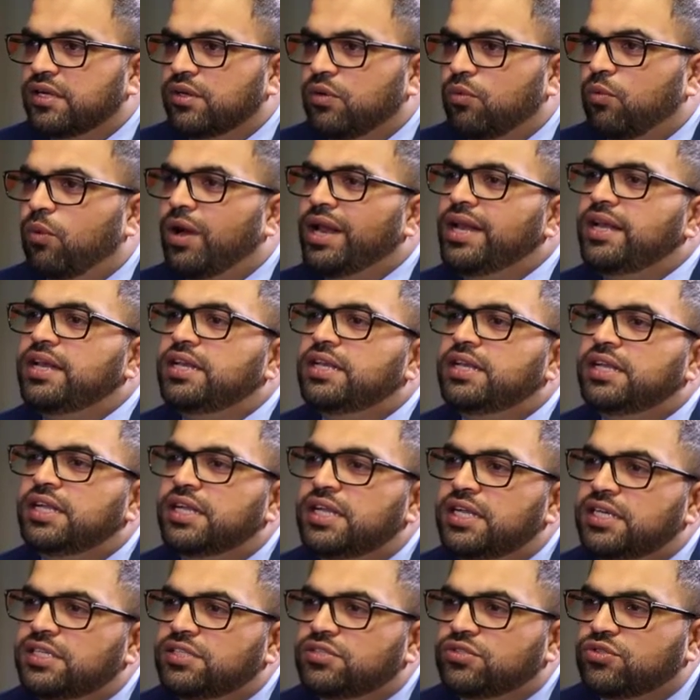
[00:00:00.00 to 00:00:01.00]
One
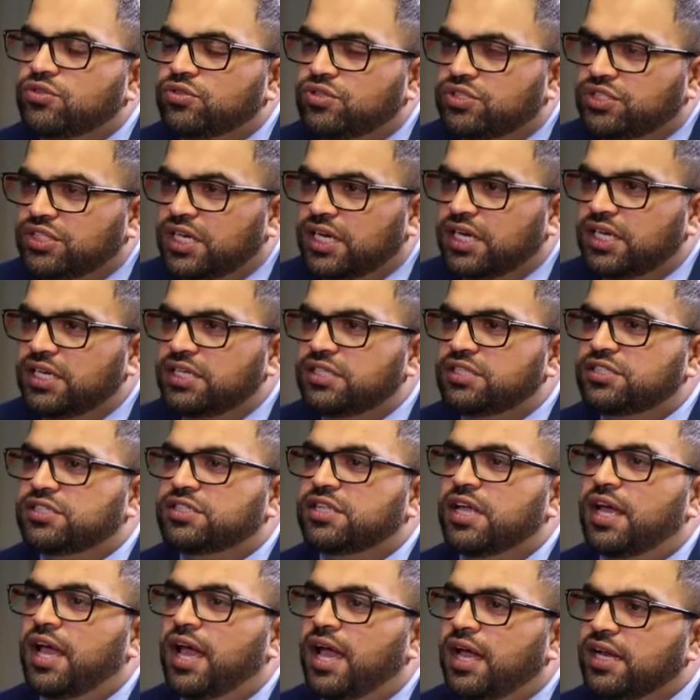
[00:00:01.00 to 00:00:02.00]
needs to change
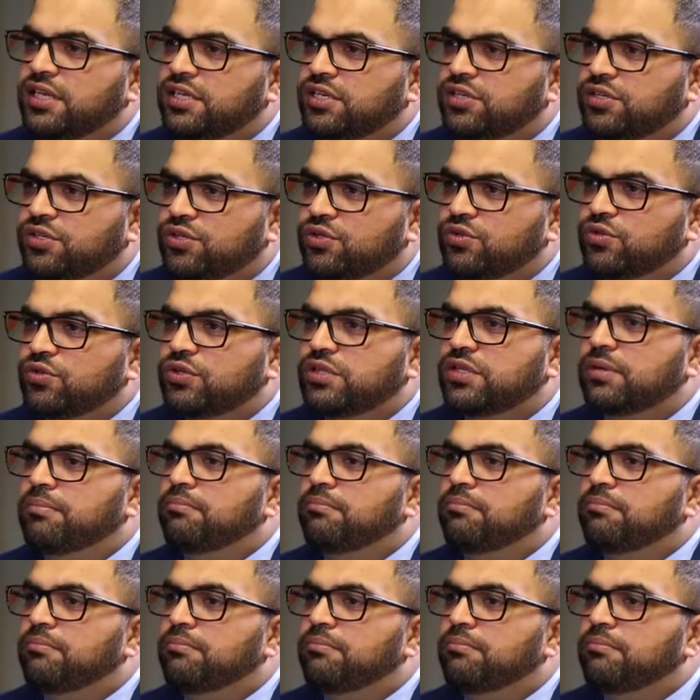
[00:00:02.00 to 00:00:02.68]
the attitude,